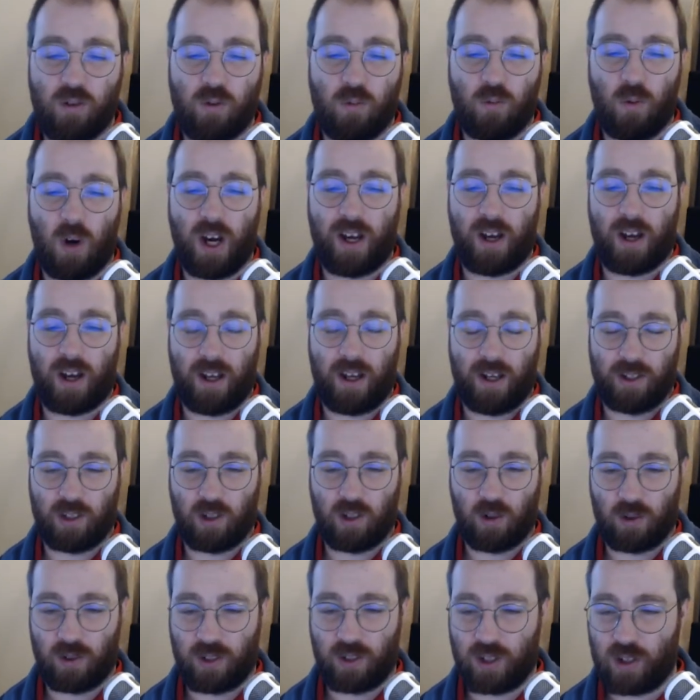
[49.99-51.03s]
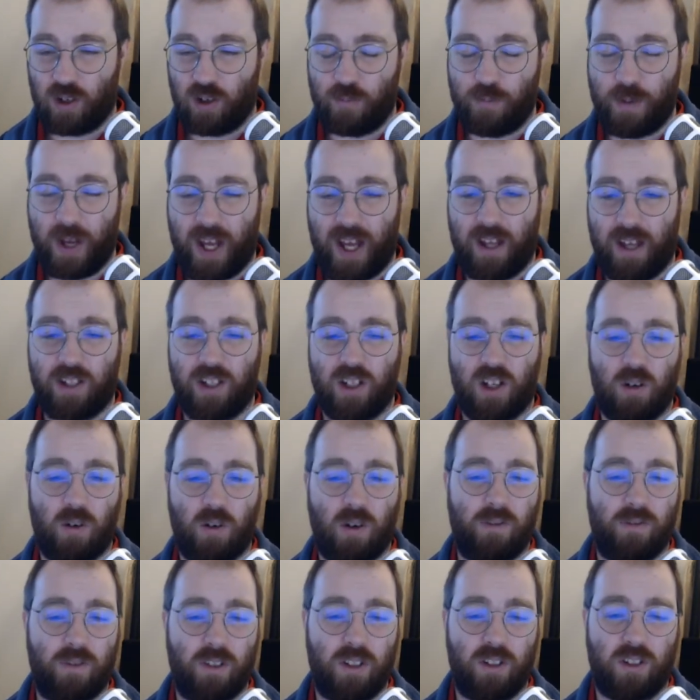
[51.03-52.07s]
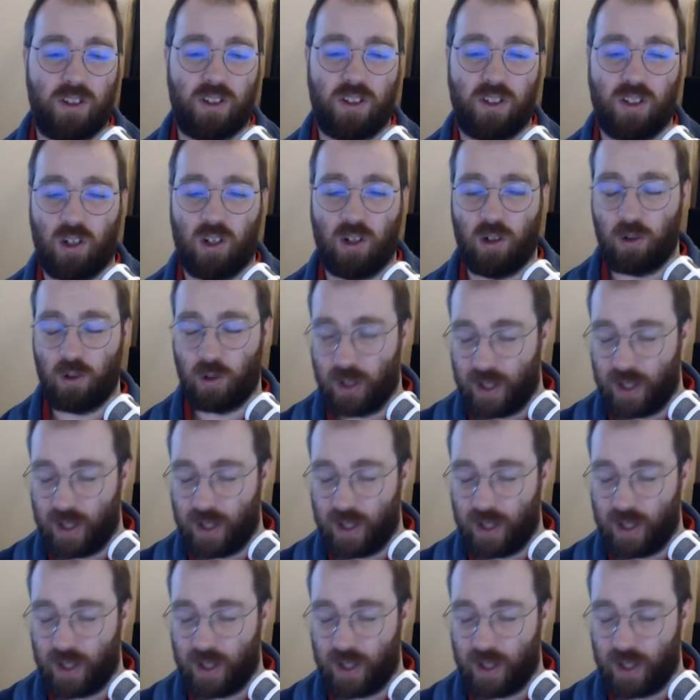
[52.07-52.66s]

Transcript: why I had gone so bad so off it. So